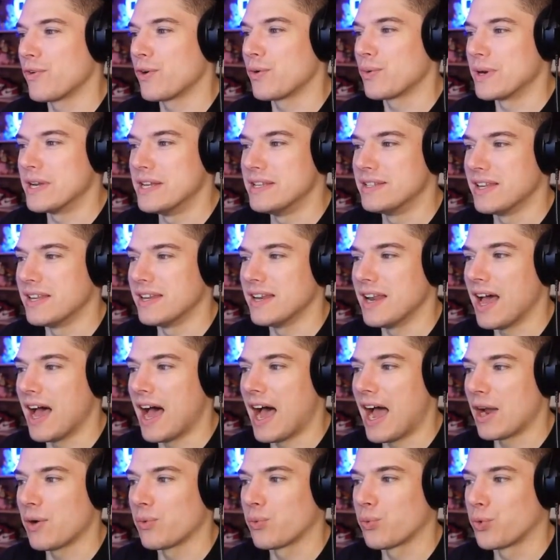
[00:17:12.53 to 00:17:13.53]
reason,
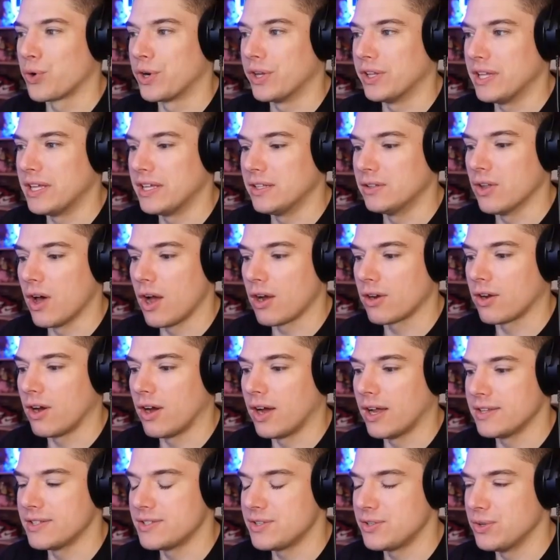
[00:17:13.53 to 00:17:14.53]
I really lock
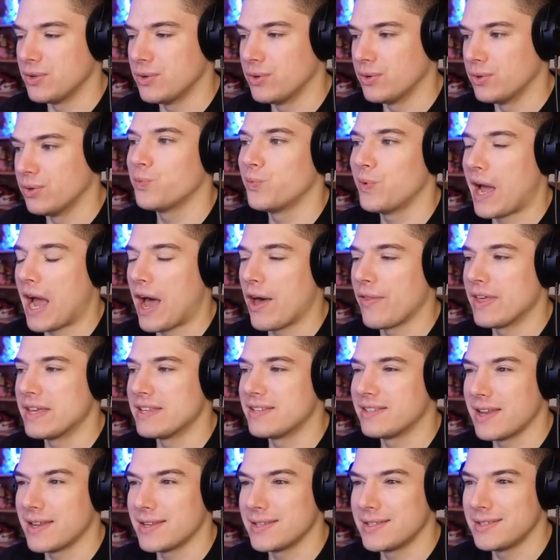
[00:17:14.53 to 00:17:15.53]
on to how they
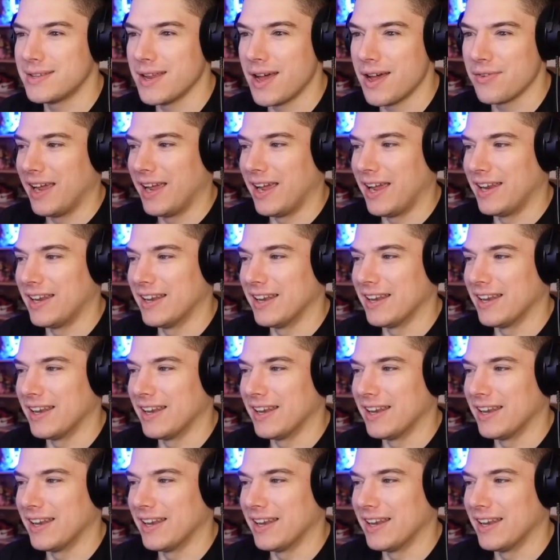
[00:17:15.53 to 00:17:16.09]
say stuff, and